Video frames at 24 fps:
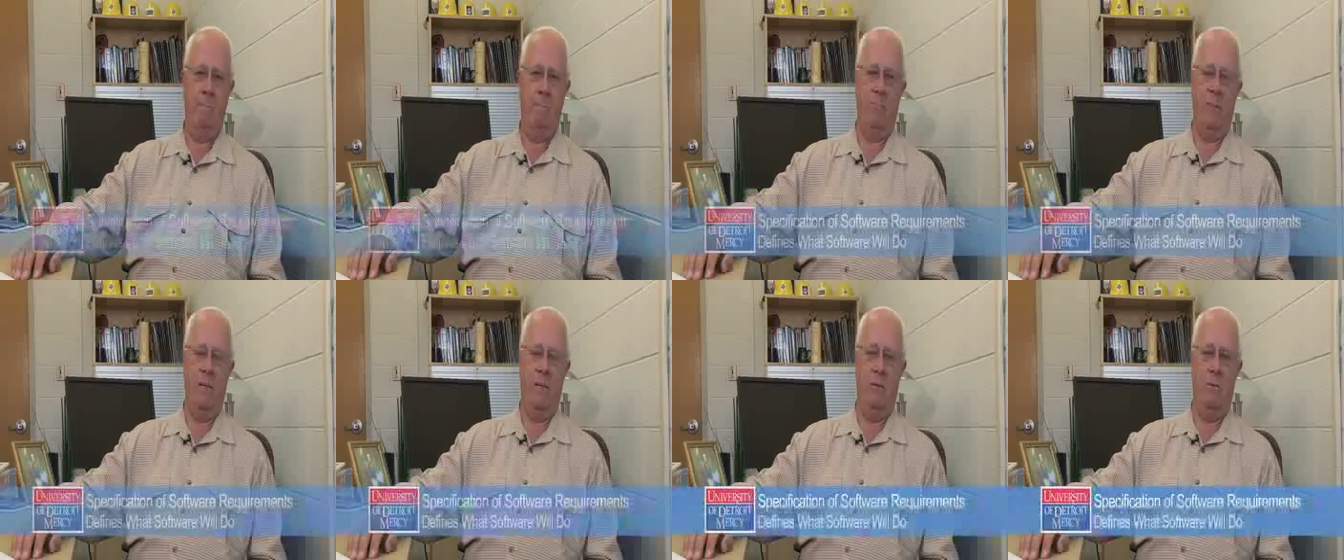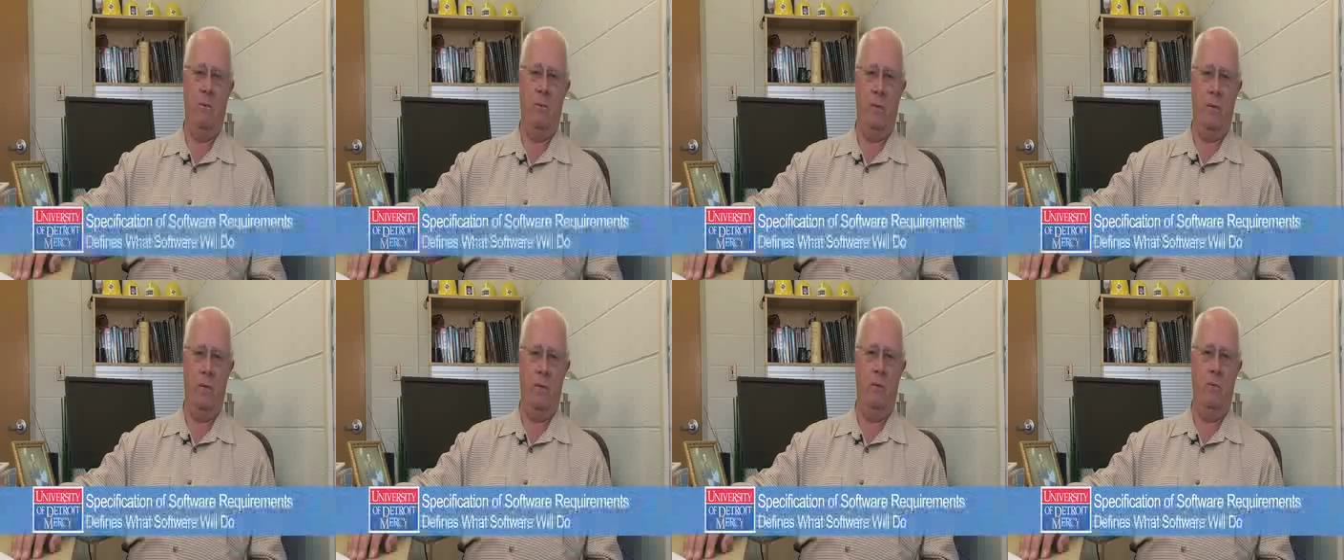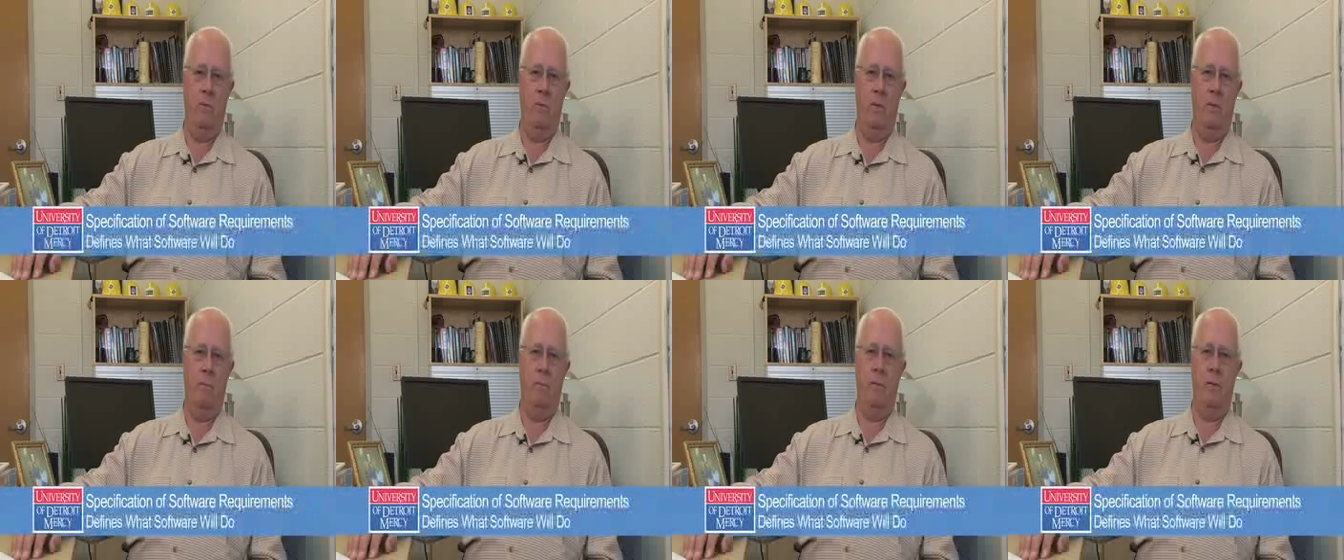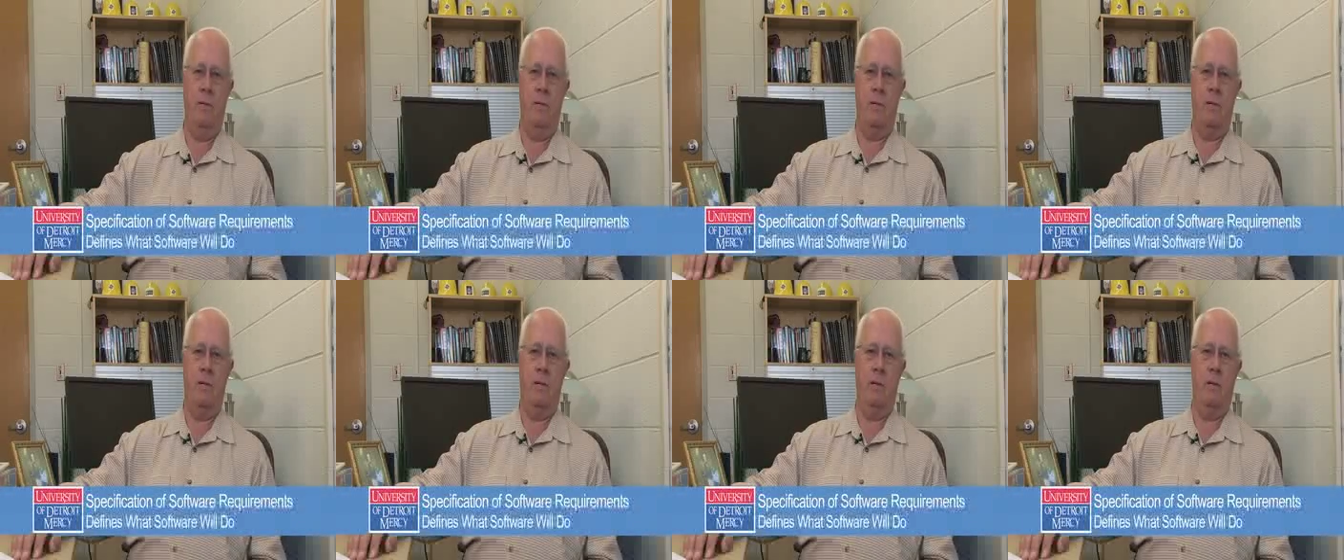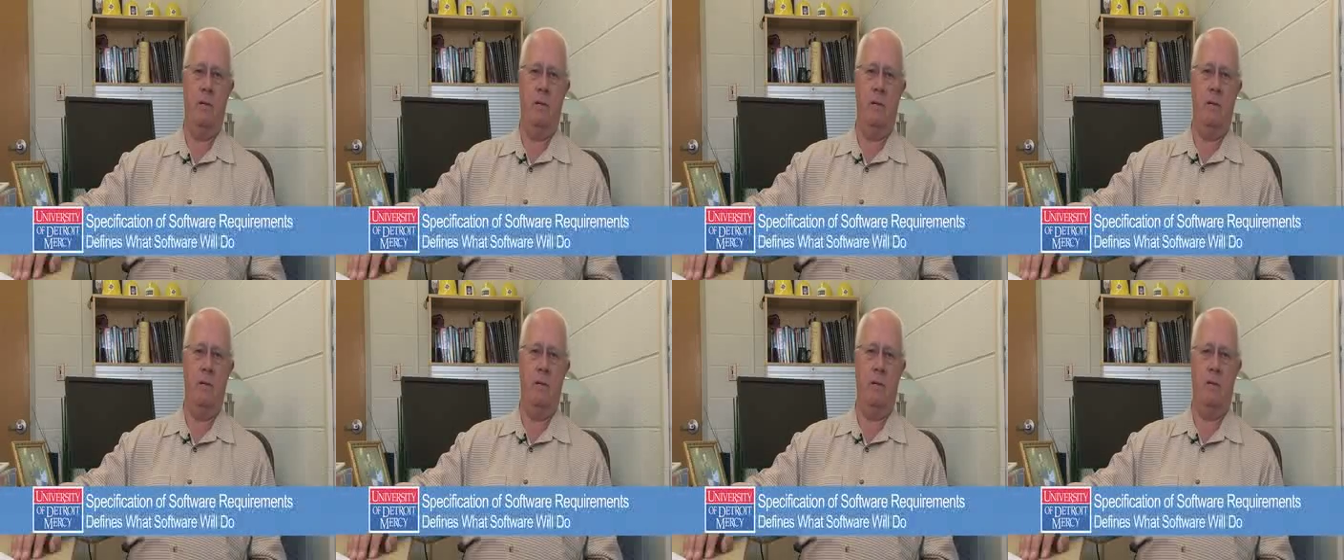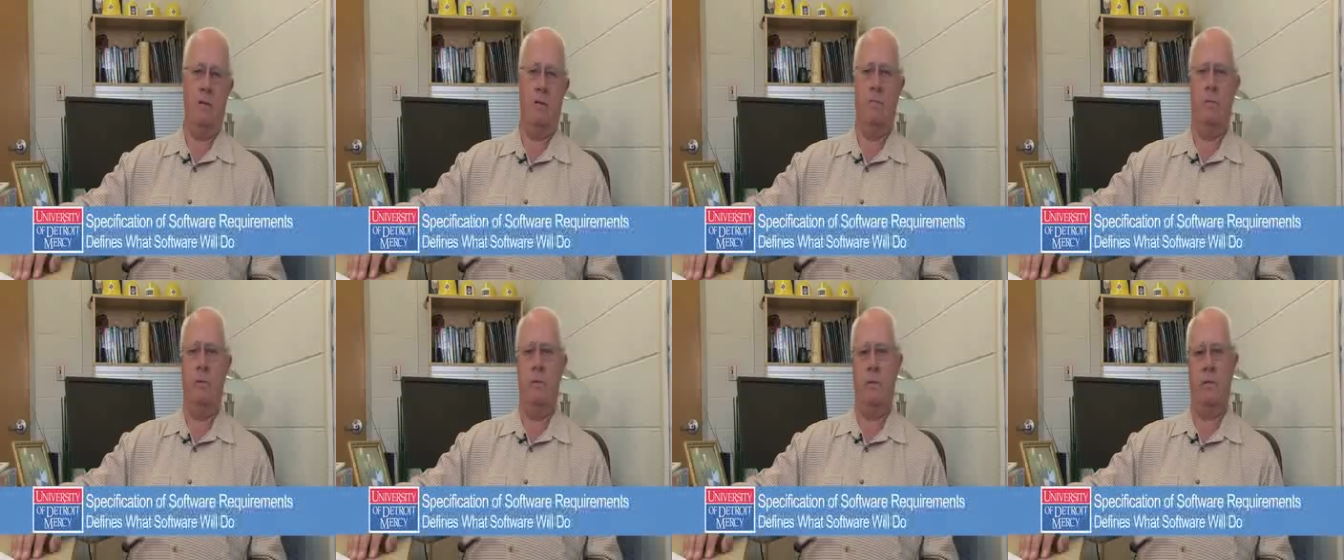Now what you want basically is
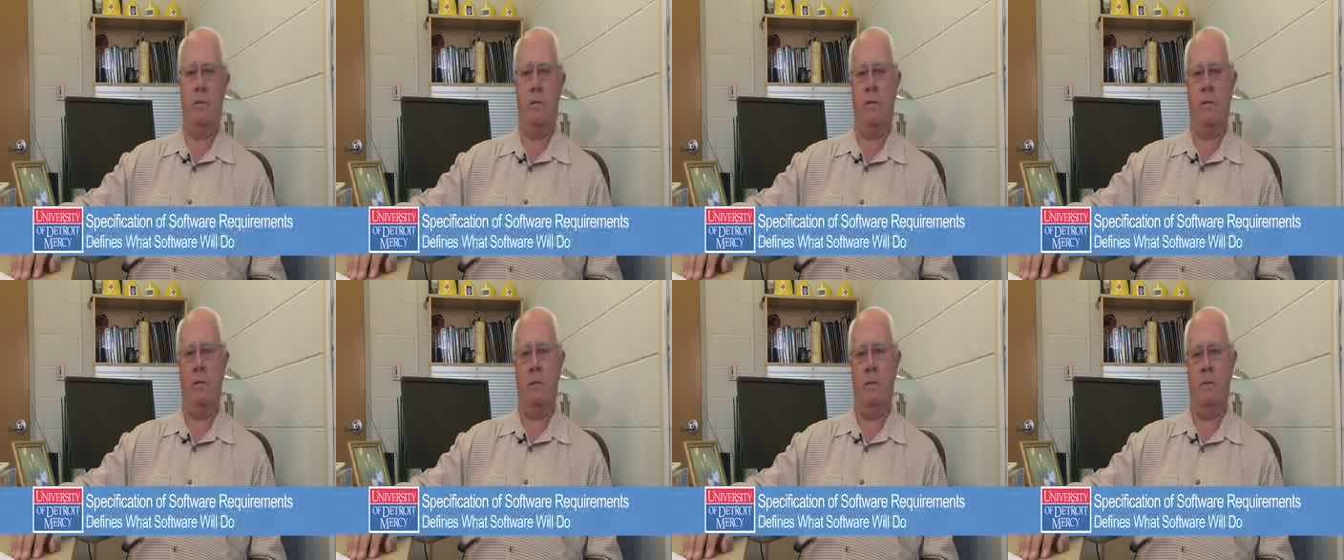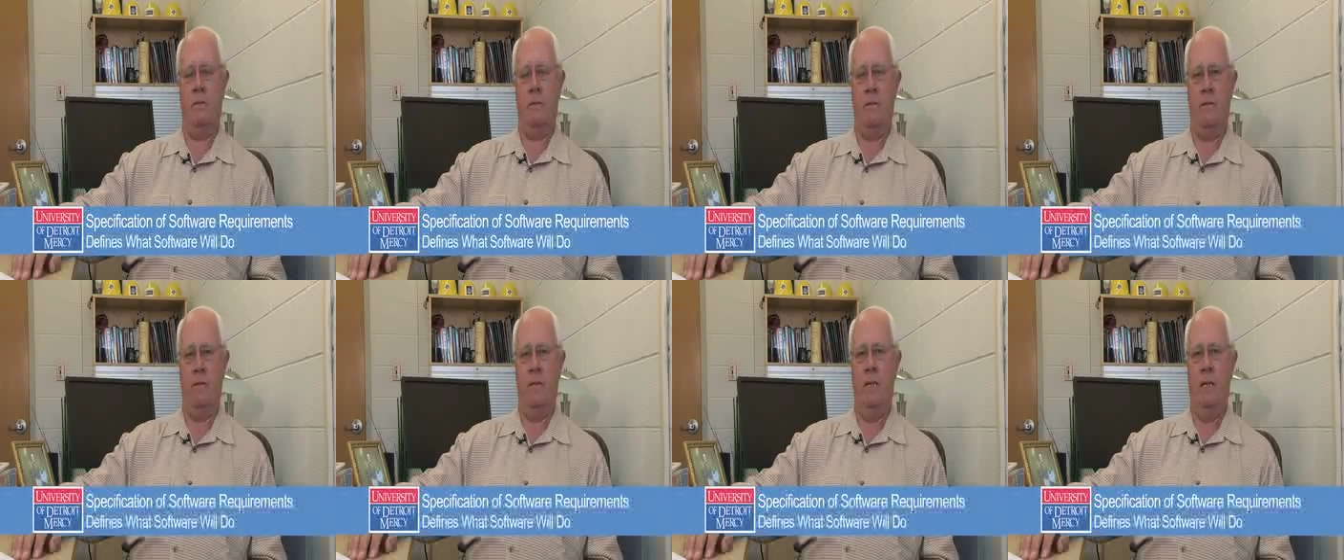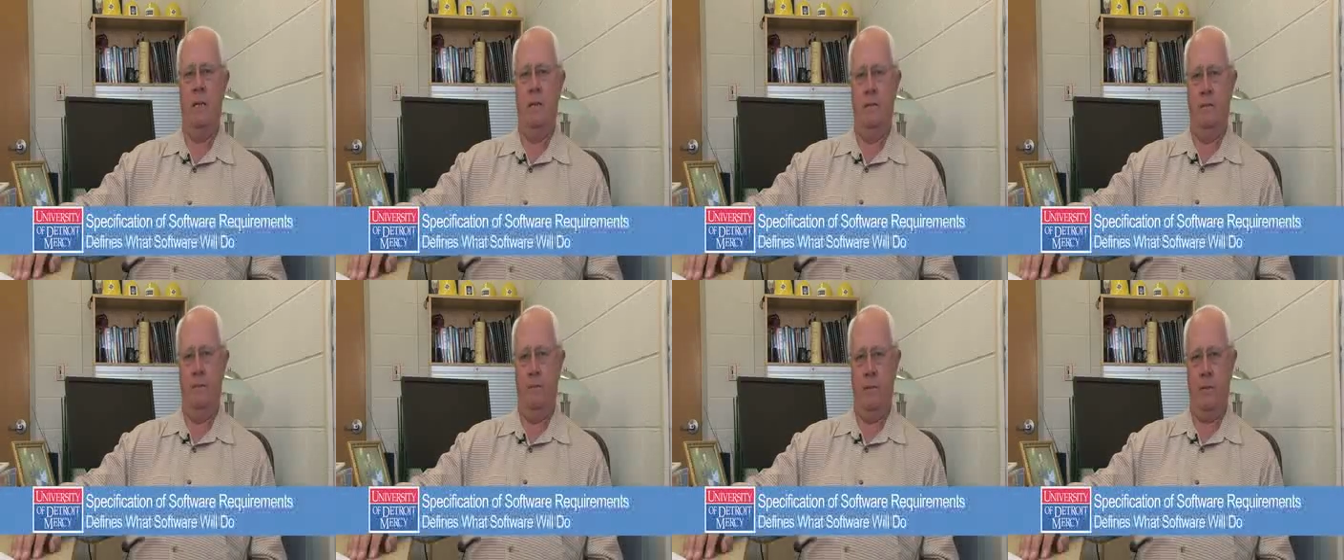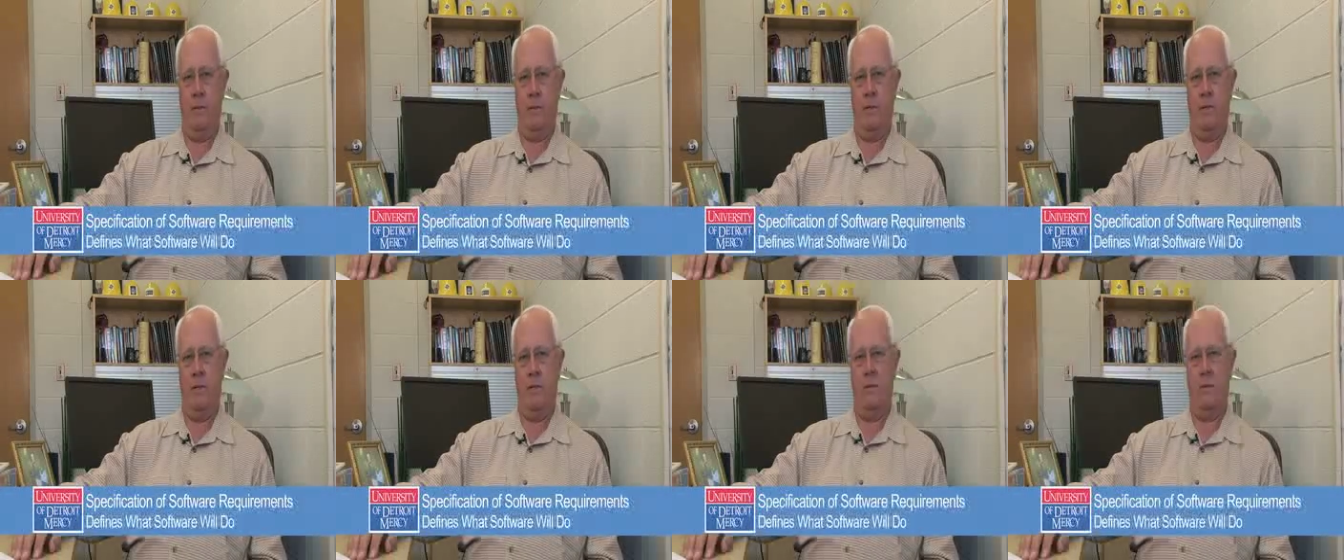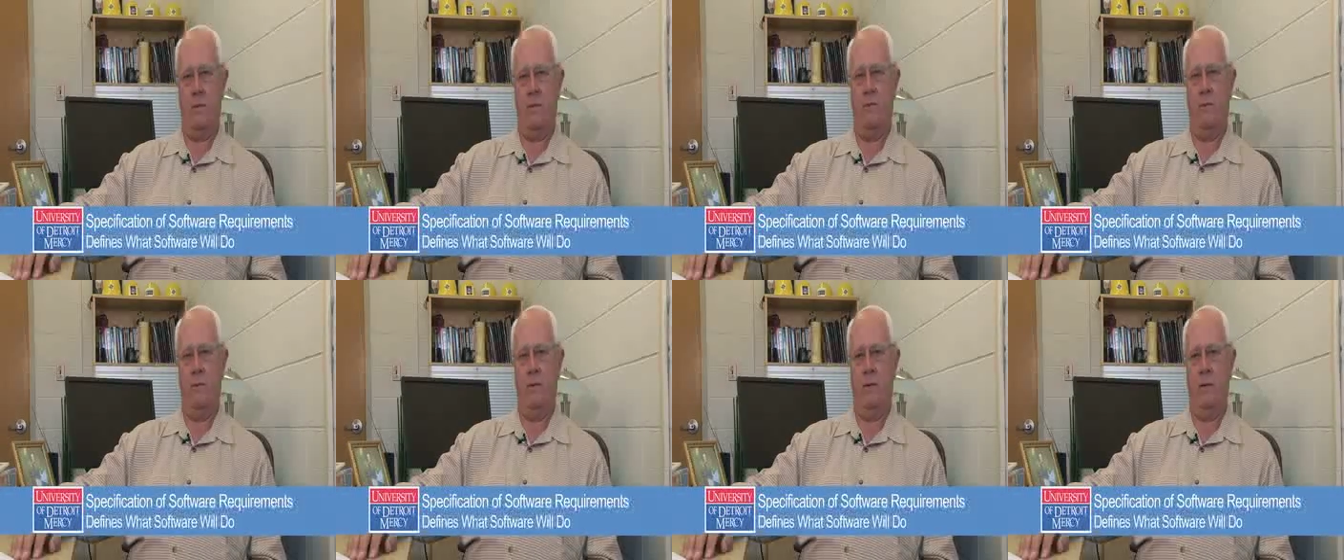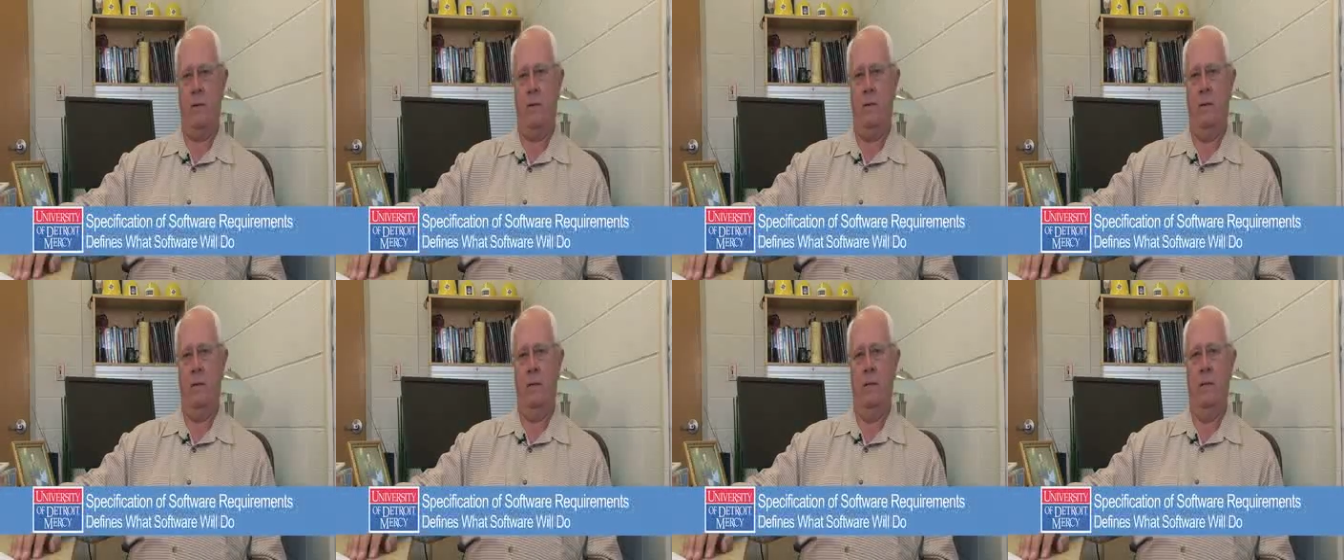expressed in terms of functions
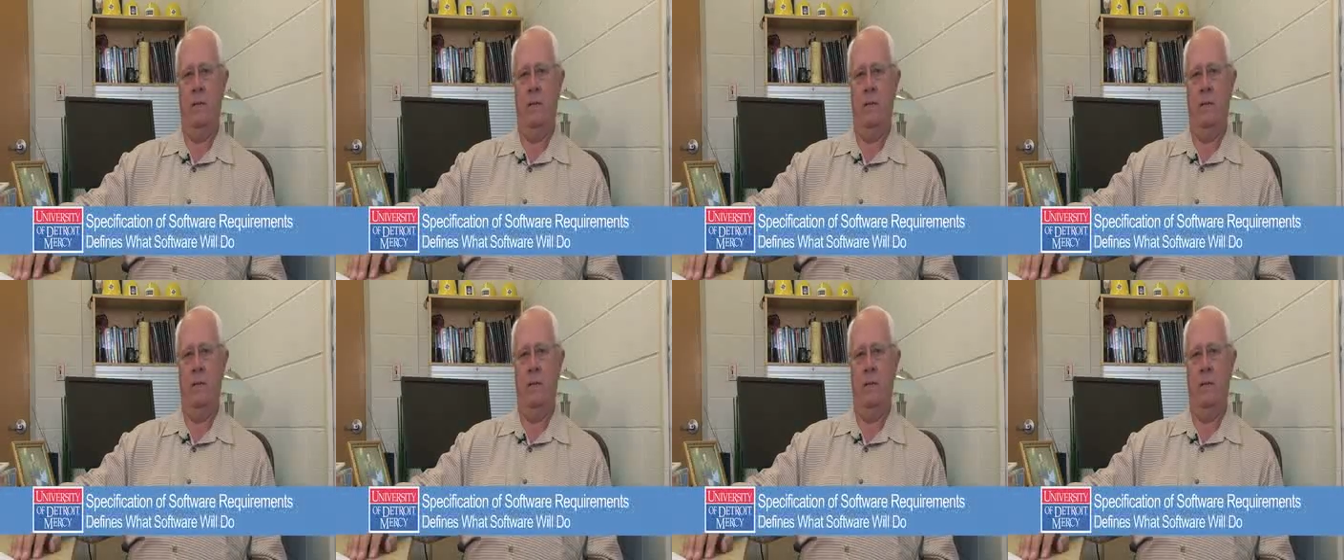required,